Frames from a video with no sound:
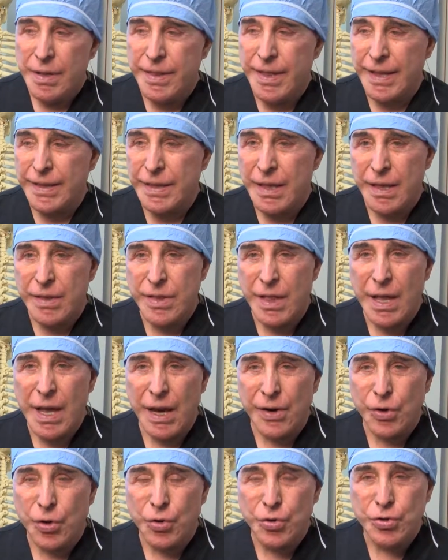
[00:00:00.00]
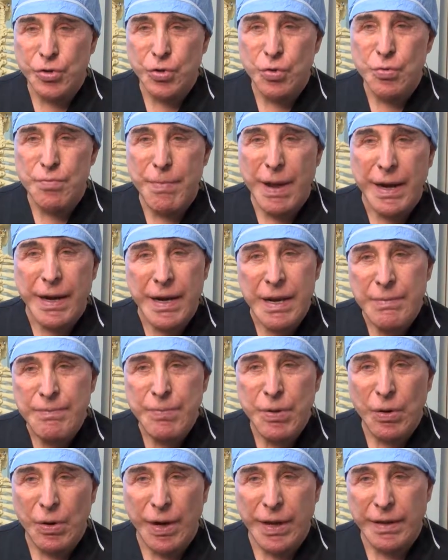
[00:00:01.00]
that they are going to
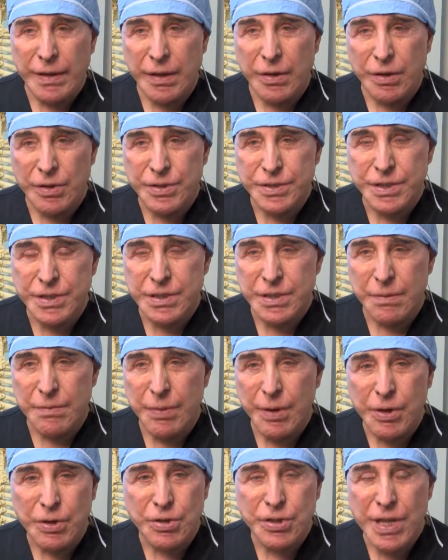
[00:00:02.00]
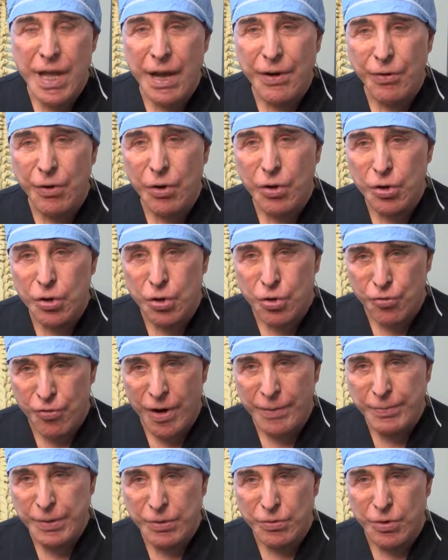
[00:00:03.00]
manipulate the whole system because they are
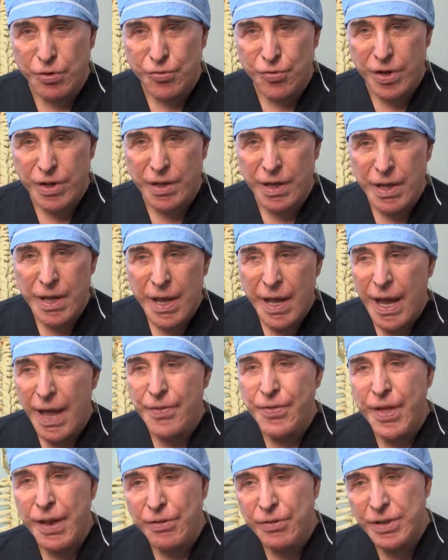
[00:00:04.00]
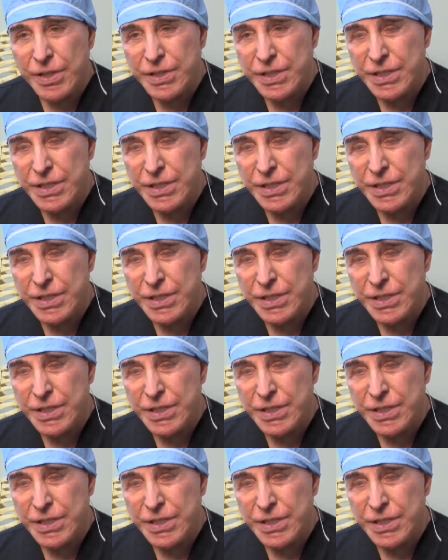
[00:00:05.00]
corrupted already and they're in a